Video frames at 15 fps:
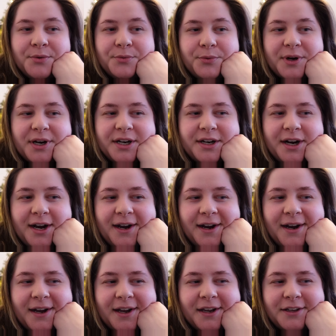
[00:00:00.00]
where
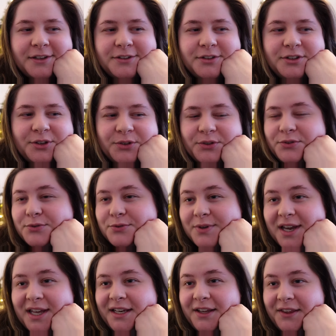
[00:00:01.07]
I don't do
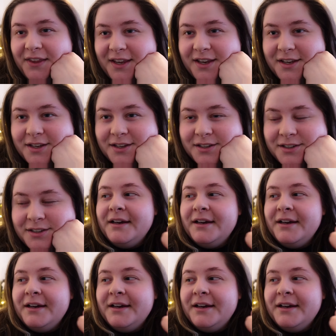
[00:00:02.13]
anything.